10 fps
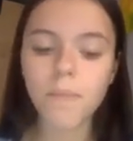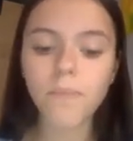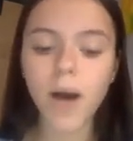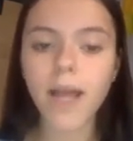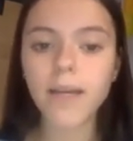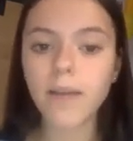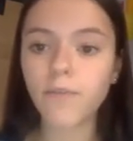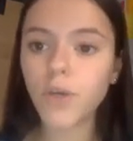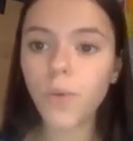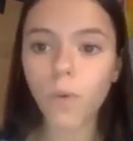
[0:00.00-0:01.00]
But if
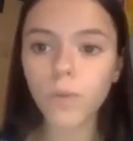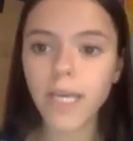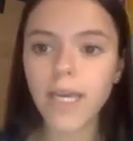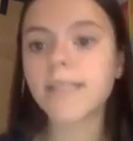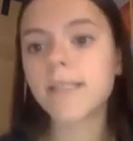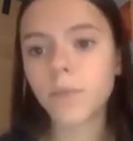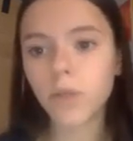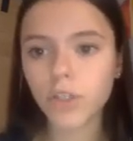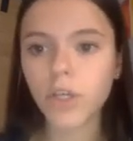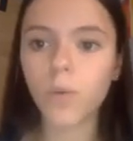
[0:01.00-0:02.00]
you only, it's
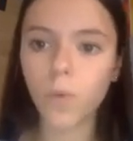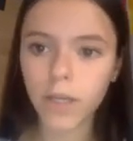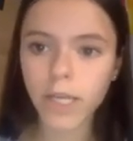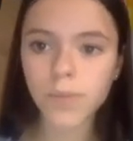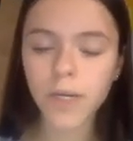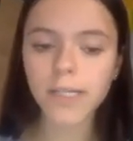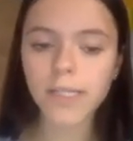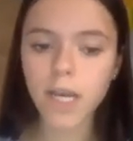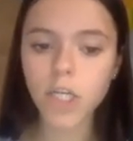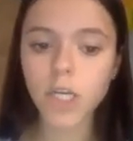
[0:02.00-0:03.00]
similar to the work experience
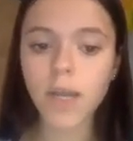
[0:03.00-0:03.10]
section.